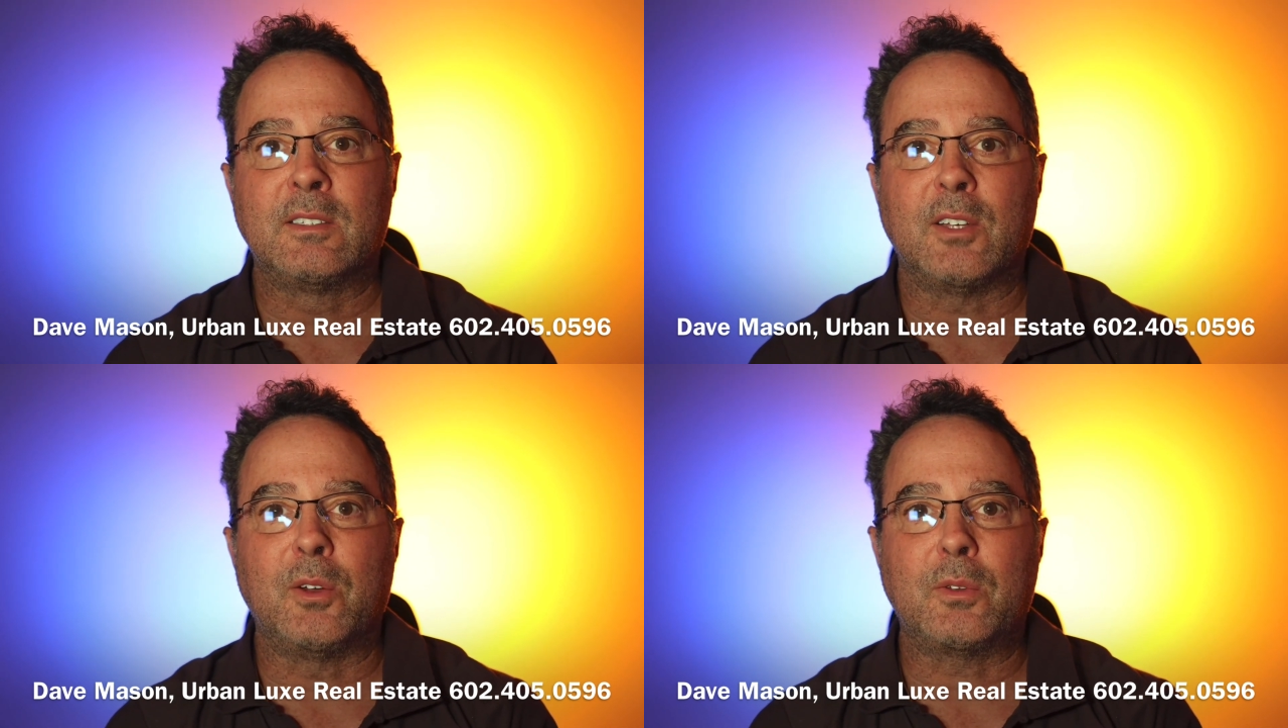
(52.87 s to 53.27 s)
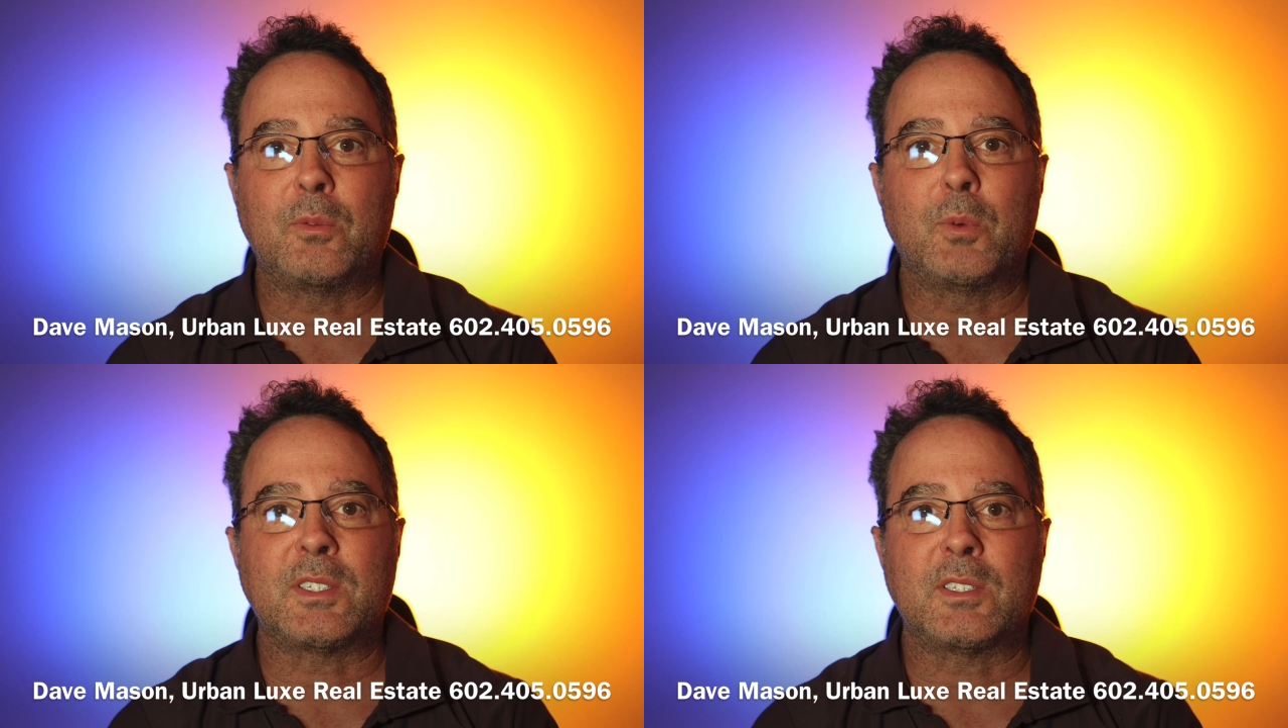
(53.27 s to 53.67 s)
so,
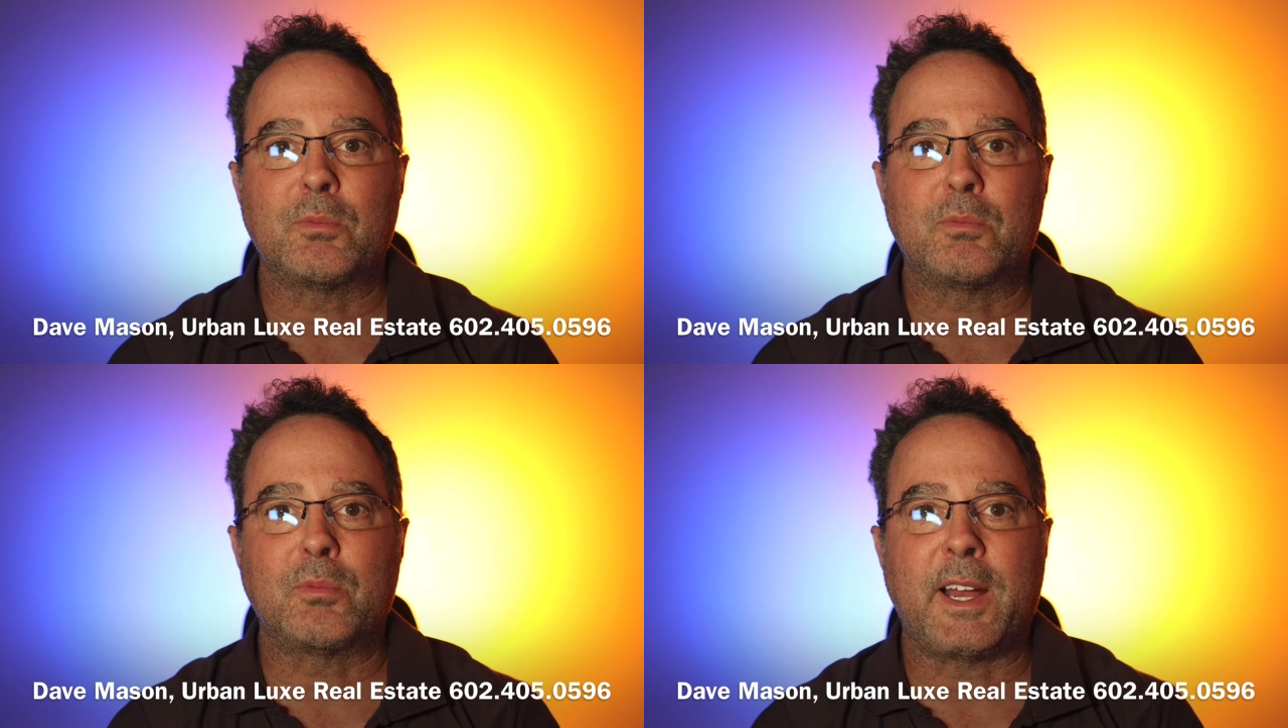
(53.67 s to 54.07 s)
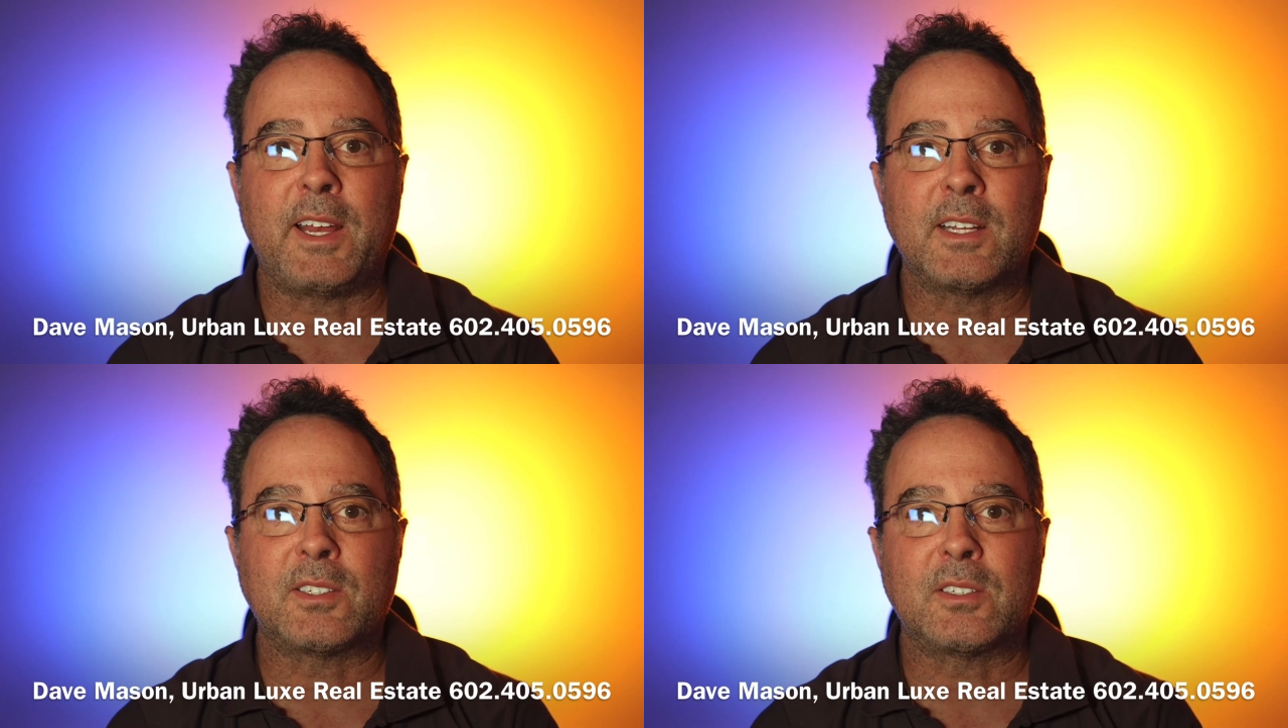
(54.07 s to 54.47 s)
what's the right
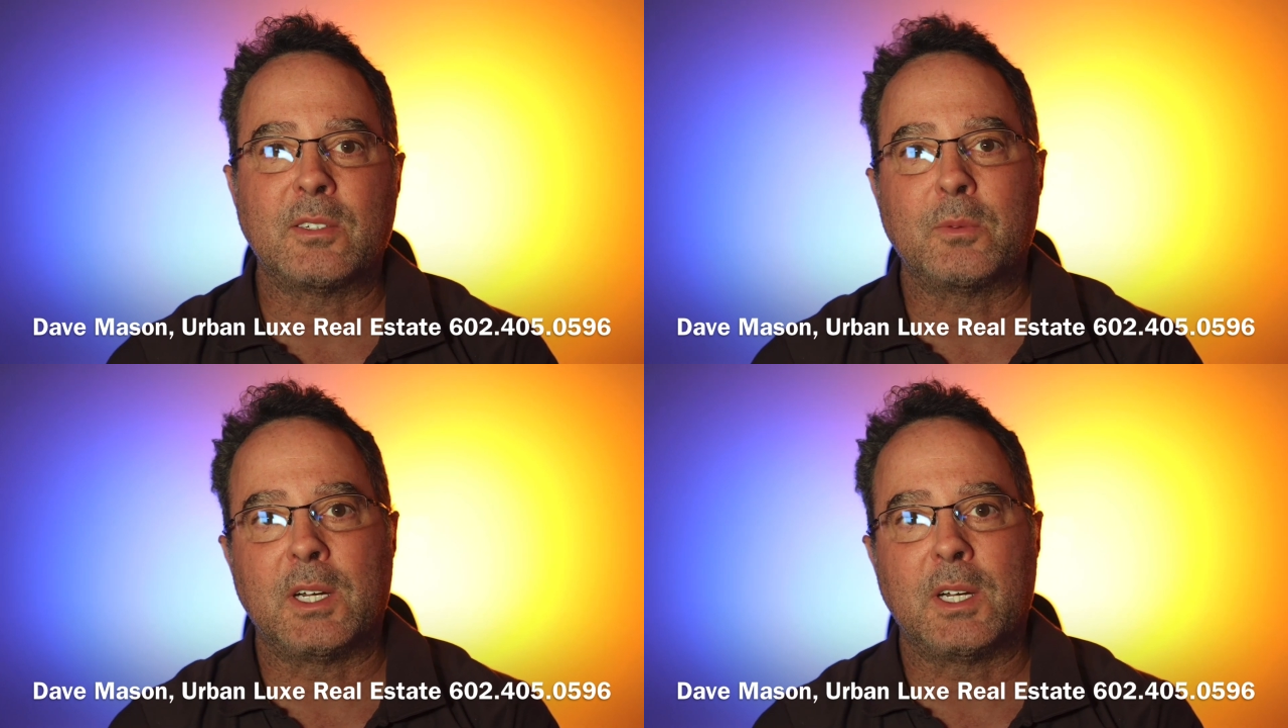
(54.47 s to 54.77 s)
answer?